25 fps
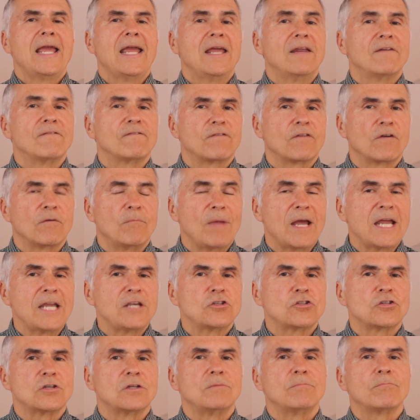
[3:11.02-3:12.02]

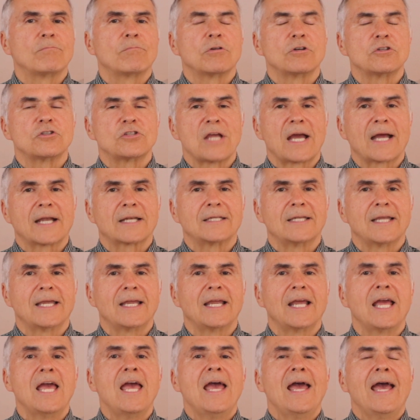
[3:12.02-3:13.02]
information
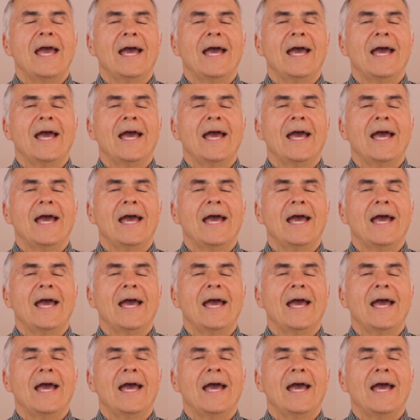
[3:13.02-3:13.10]
projecting